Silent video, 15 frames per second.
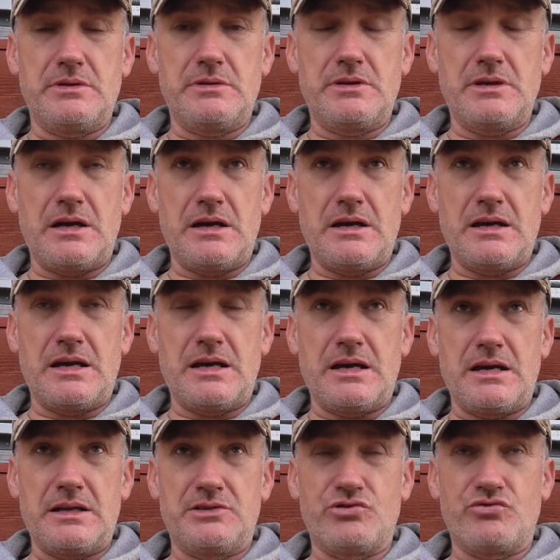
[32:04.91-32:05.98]
the, the
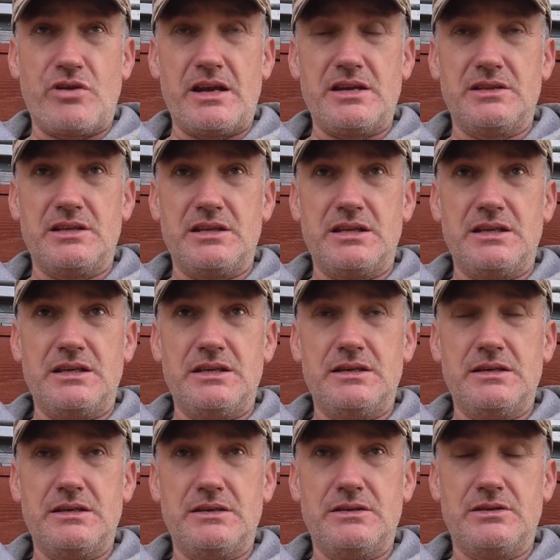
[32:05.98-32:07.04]
I, I drained the